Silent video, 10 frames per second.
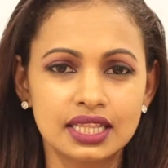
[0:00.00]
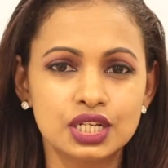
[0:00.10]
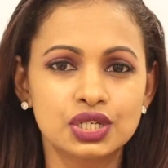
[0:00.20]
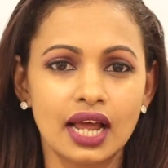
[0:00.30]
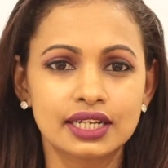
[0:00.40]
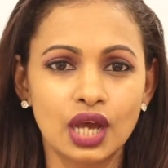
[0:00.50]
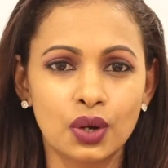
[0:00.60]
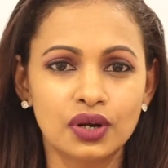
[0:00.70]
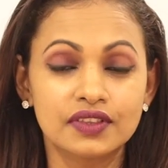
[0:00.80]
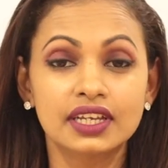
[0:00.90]
in the
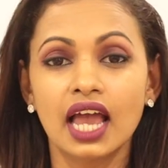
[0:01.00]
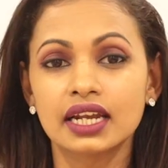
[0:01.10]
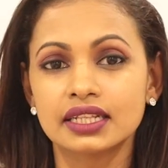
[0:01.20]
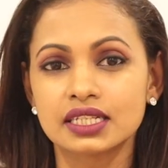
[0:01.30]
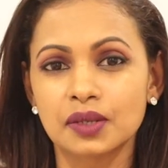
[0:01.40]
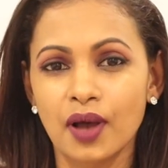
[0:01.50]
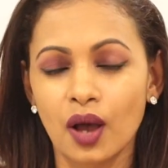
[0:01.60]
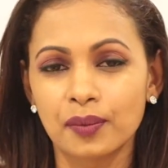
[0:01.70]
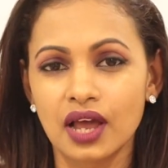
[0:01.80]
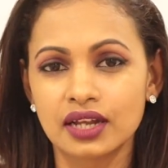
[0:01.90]
shutdown of the Kelanitissa
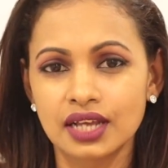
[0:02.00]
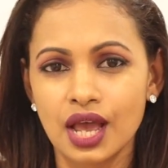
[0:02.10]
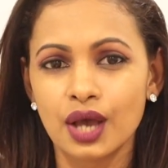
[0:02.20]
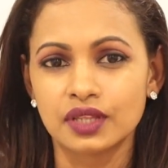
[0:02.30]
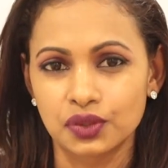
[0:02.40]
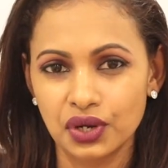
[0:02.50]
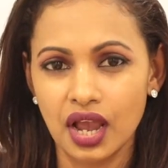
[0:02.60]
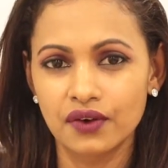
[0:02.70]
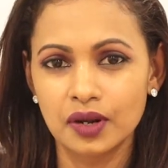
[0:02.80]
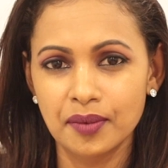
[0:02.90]
power plant, the
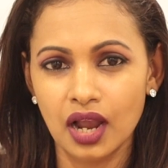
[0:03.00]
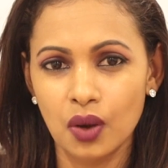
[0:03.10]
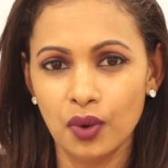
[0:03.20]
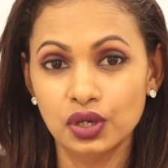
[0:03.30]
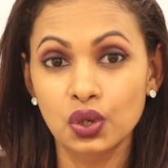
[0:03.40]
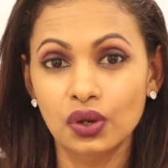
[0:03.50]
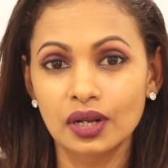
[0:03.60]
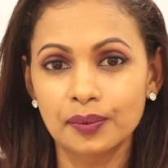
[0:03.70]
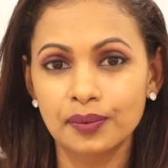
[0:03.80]
300 megawatt local